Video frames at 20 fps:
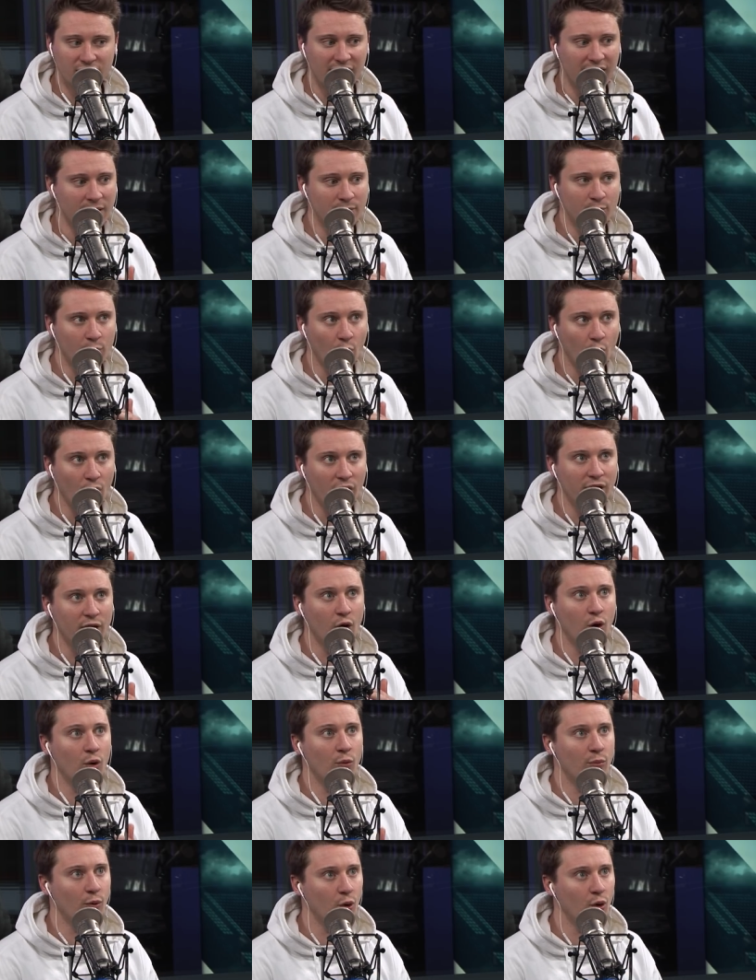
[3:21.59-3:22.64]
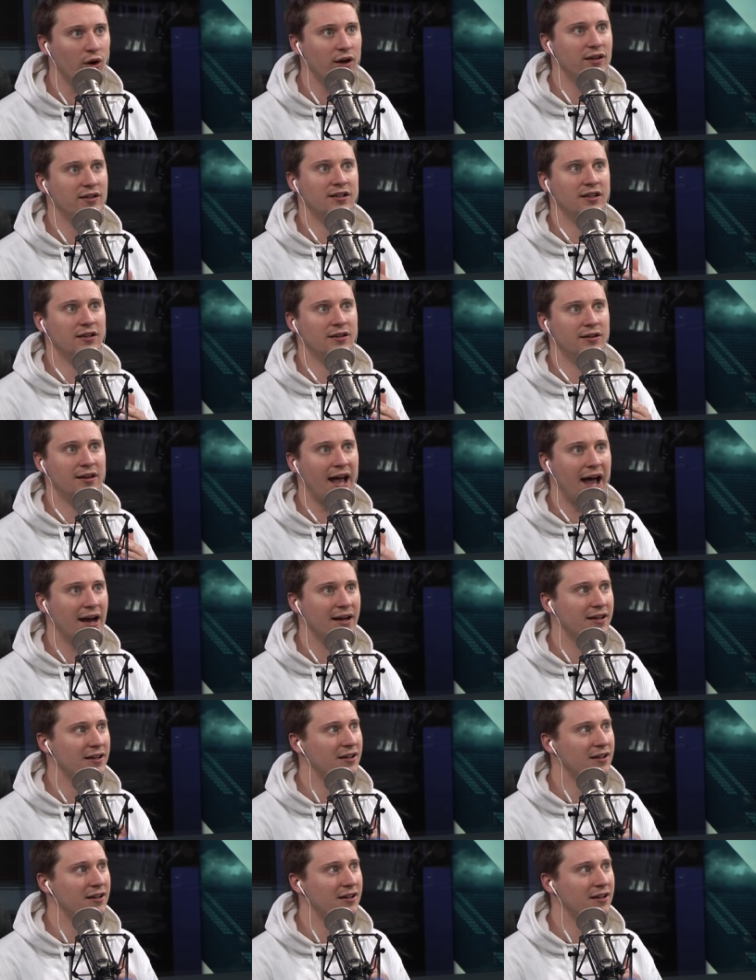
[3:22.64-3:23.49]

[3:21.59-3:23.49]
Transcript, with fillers: And boy, oh boy, did that